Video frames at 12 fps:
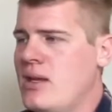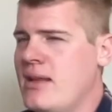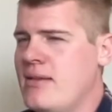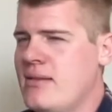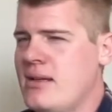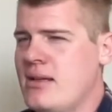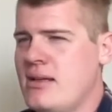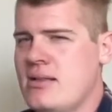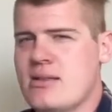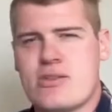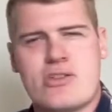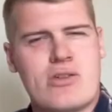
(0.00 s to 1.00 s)
in the
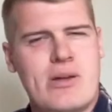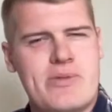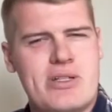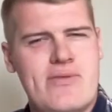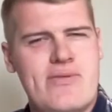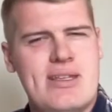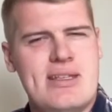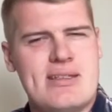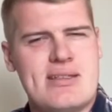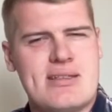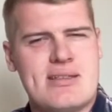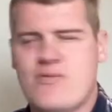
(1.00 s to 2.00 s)
description of
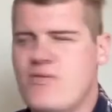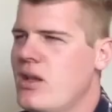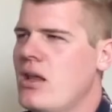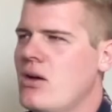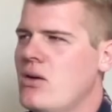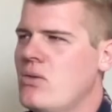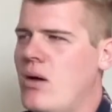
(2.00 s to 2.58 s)
this video.